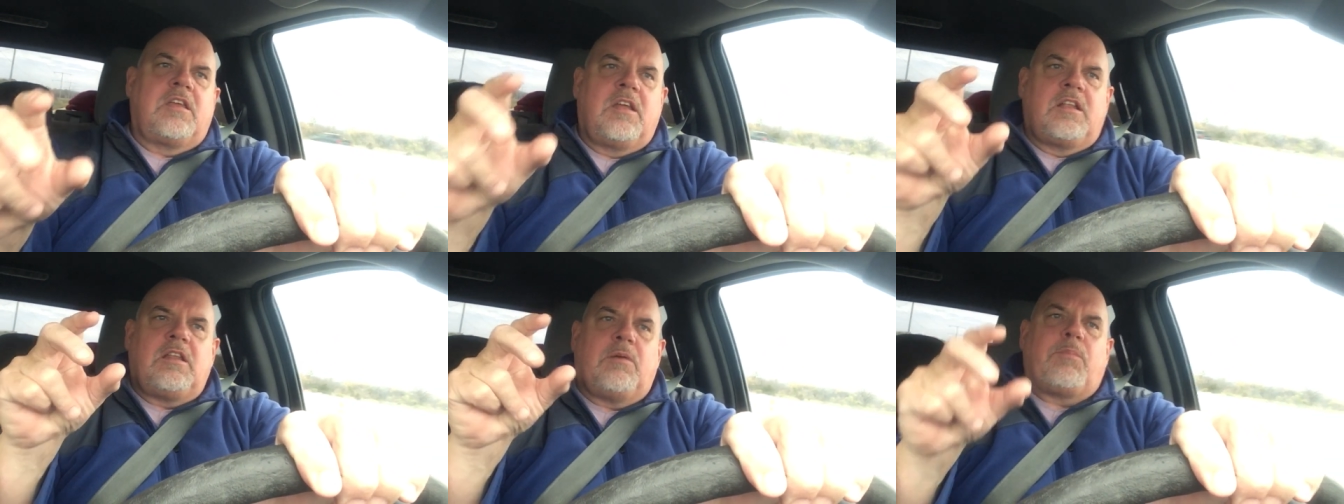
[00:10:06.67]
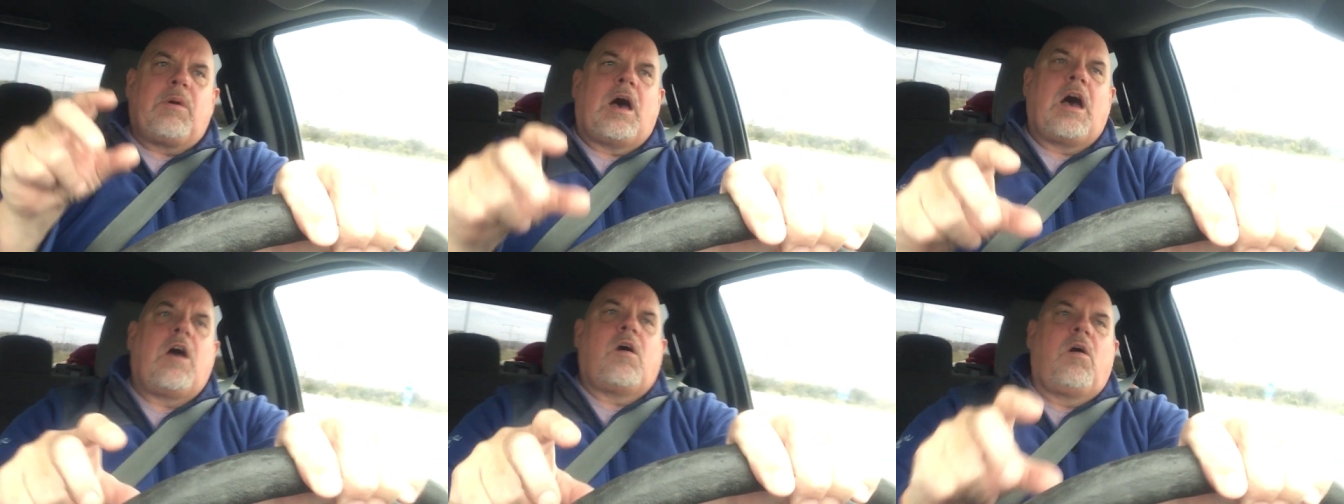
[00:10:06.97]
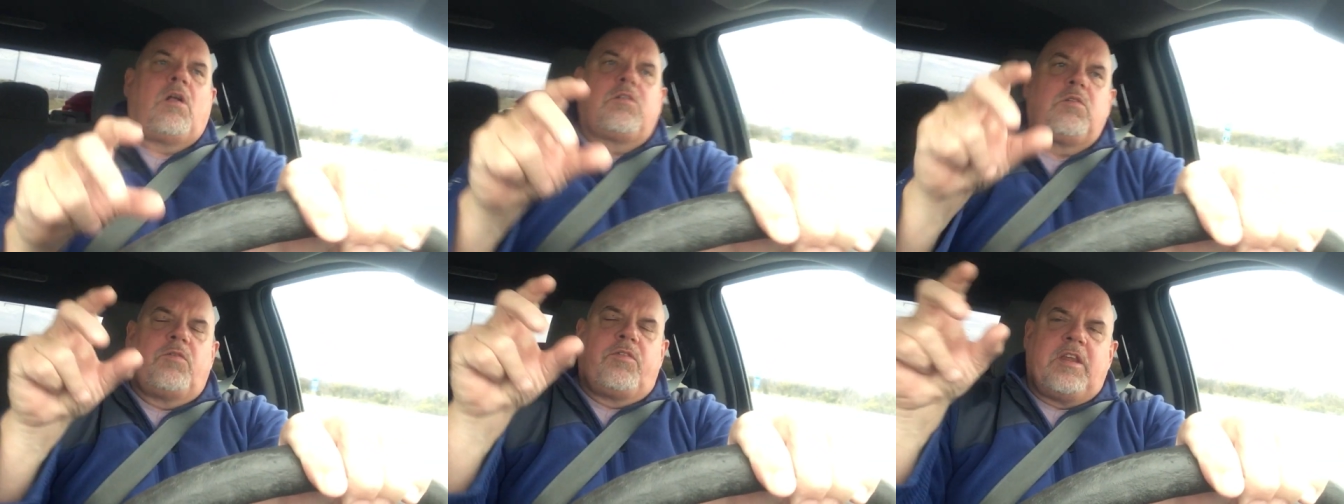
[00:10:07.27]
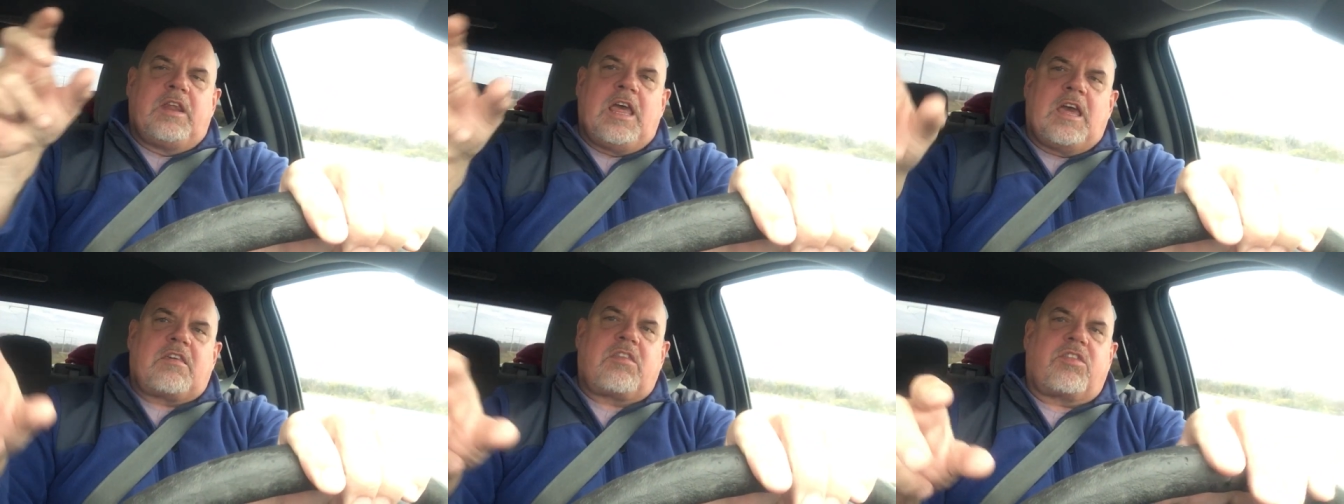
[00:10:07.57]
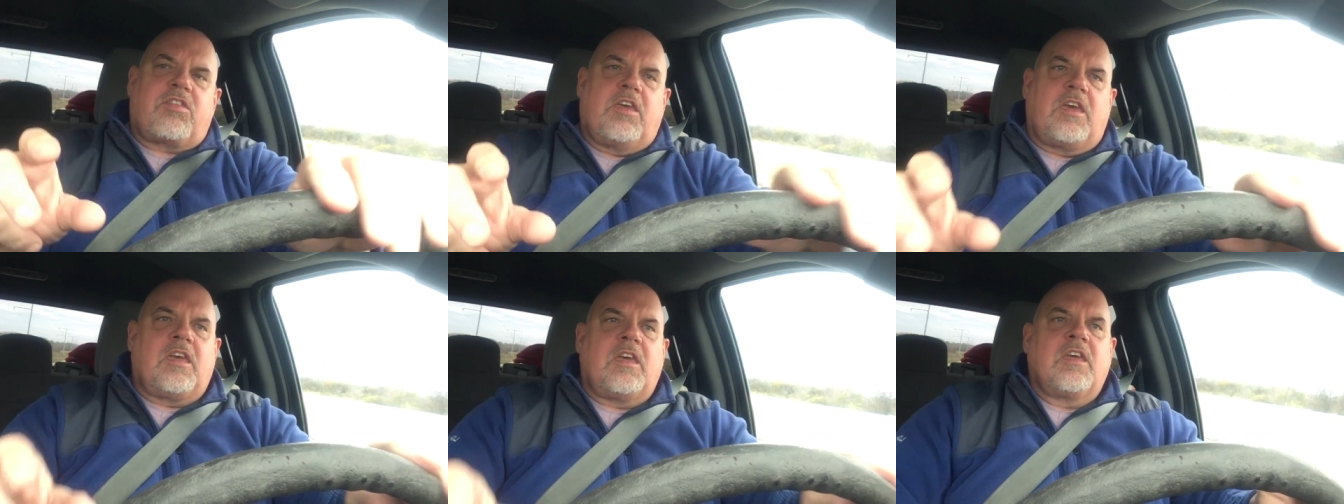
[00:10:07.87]
And tomorrow I'll do the next
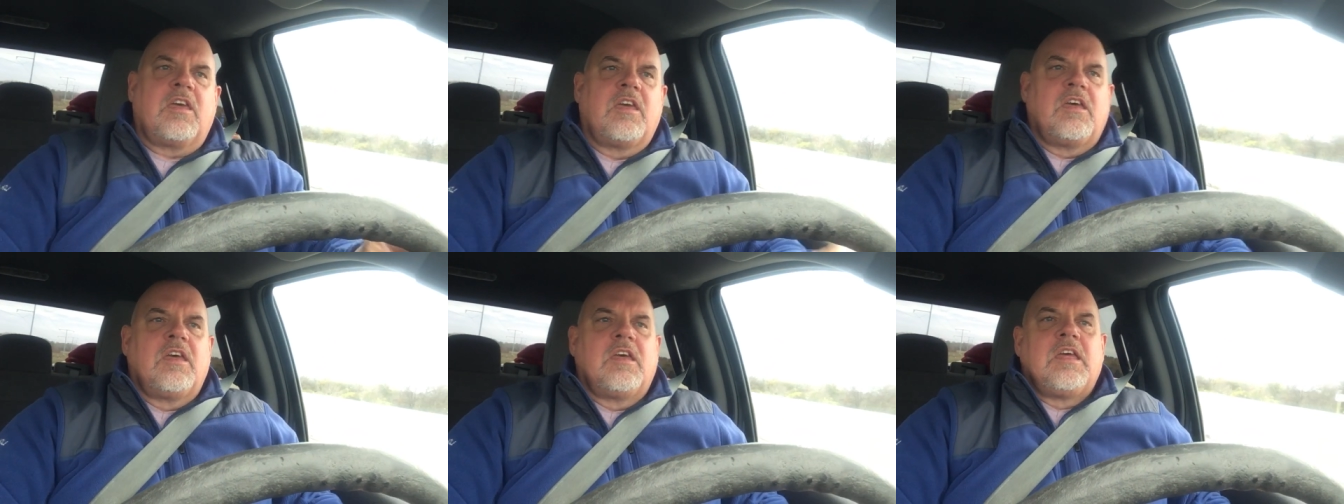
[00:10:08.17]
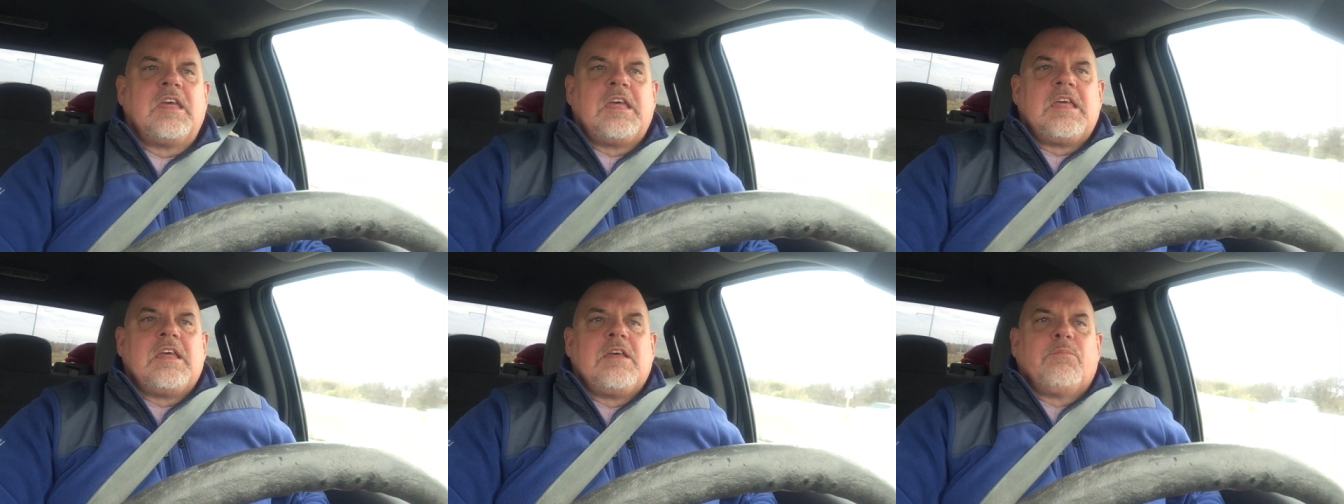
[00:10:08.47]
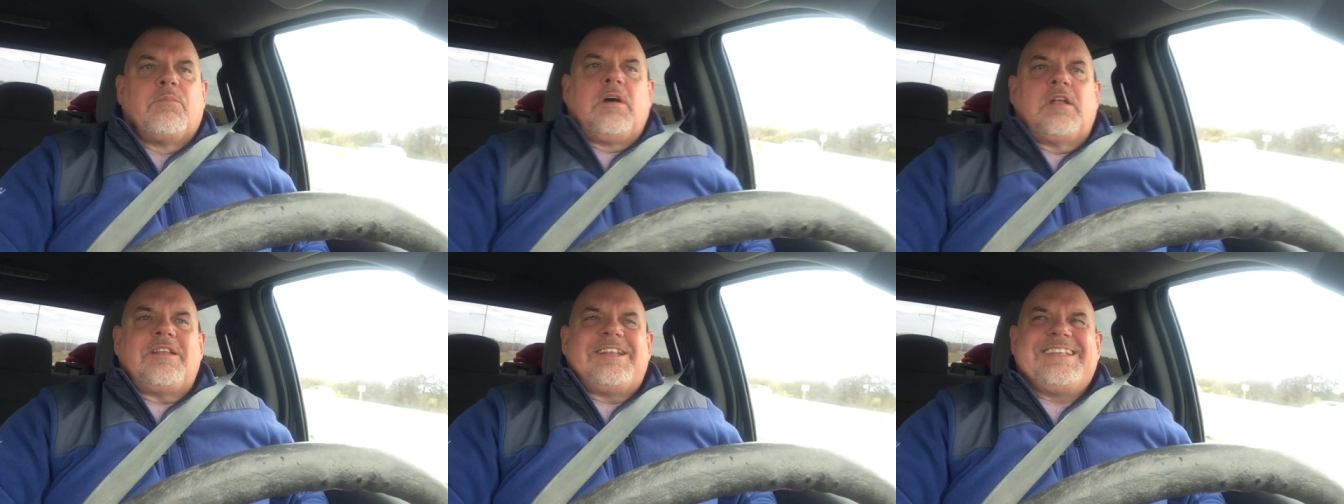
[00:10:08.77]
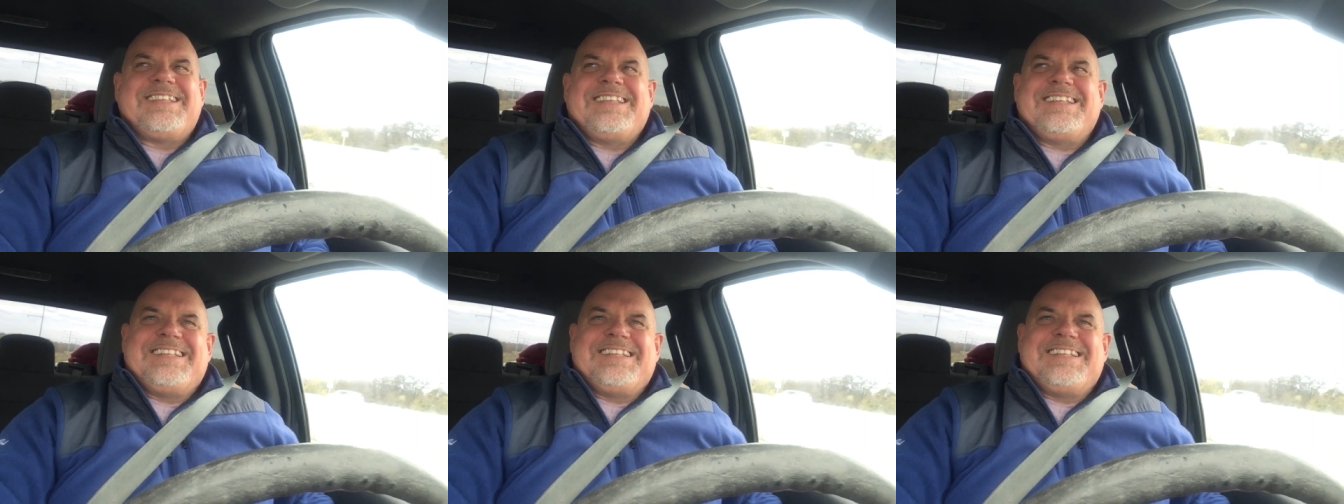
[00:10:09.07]
thing but